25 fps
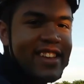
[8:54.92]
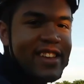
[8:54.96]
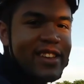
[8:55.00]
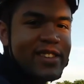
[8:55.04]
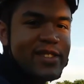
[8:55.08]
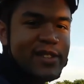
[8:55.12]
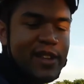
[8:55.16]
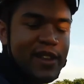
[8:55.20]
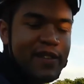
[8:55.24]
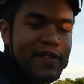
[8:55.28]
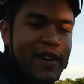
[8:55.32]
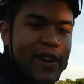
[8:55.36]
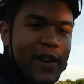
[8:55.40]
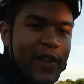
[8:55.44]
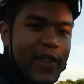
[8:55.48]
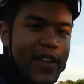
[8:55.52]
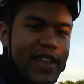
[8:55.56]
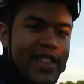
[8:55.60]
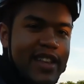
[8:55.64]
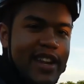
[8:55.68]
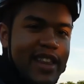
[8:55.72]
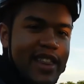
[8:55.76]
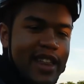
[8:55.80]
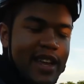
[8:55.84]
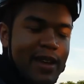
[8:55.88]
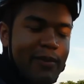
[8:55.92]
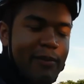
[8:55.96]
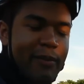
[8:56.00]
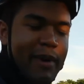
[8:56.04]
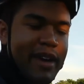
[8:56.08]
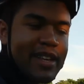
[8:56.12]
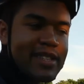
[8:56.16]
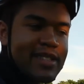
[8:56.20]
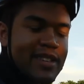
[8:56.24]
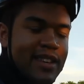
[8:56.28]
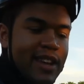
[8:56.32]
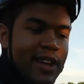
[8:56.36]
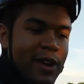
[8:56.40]
So the final thing that I think
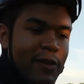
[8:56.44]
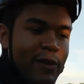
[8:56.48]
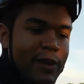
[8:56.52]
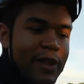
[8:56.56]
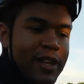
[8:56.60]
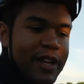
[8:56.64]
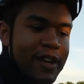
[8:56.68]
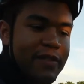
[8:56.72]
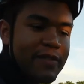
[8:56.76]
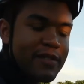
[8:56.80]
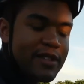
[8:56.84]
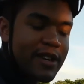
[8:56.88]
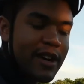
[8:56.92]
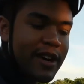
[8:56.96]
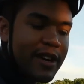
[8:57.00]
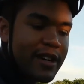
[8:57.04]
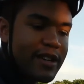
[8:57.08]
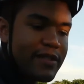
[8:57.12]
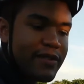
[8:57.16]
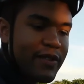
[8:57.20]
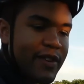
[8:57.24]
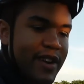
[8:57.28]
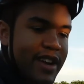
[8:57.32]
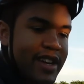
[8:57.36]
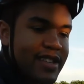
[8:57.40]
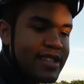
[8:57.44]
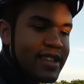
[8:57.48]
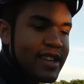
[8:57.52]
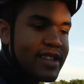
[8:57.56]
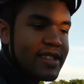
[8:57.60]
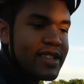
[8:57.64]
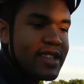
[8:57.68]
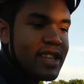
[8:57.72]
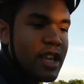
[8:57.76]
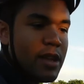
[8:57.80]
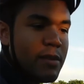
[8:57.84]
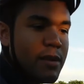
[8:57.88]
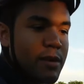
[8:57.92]
makes Leon a really good photographer is he
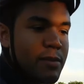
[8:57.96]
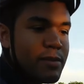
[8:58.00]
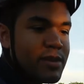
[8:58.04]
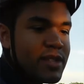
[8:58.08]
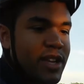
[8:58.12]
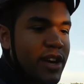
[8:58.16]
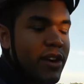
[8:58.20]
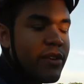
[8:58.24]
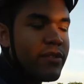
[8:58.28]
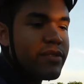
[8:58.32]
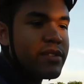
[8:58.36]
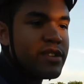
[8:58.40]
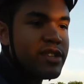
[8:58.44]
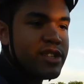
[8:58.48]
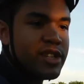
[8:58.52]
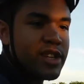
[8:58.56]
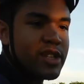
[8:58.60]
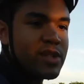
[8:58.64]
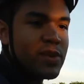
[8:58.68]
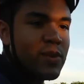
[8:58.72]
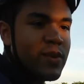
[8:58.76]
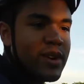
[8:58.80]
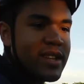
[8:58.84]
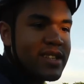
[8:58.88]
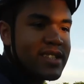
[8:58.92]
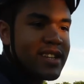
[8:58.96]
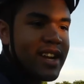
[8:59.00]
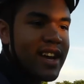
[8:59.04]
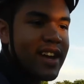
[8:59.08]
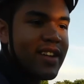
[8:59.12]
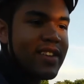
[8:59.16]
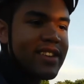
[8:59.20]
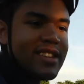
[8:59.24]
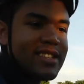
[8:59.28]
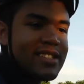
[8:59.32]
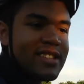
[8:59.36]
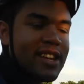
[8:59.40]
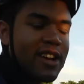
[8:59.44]
doesn't limit himself to just one style.
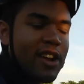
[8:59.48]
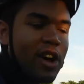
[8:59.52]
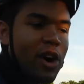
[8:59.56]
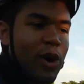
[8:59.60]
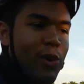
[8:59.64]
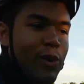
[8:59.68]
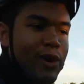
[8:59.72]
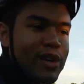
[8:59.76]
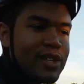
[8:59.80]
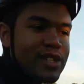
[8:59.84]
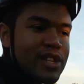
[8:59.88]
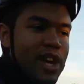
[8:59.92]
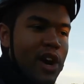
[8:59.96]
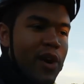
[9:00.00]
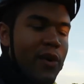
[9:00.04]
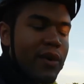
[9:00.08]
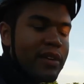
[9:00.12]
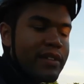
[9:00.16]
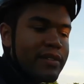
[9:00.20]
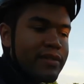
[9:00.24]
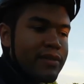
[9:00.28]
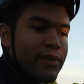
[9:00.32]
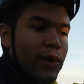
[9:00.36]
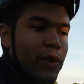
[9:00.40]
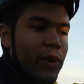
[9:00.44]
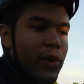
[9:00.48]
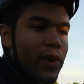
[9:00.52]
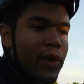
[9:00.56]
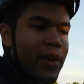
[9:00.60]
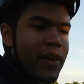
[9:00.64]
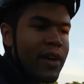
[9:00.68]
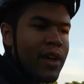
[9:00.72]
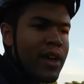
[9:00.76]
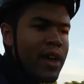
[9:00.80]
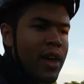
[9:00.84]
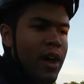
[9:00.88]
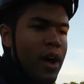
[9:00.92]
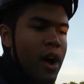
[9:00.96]
He's not always going for
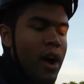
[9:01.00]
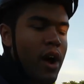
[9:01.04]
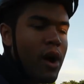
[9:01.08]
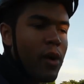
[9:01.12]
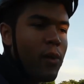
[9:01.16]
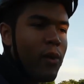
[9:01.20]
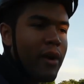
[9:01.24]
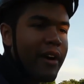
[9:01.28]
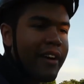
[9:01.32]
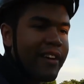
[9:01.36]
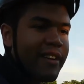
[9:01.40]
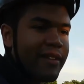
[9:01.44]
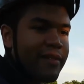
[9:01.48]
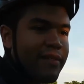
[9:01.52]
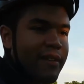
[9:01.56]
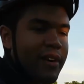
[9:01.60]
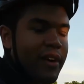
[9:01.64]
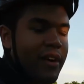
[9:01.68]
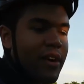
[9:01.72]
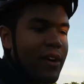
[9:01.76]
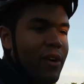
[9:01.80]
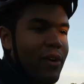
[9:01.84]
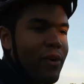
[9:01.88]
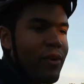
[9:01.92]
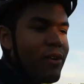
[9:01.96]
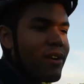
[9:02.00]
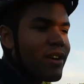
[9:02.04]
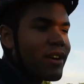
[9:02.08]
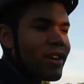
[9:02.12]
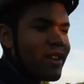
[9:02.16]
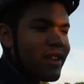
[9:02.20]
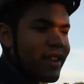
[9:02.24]
a waterfall or a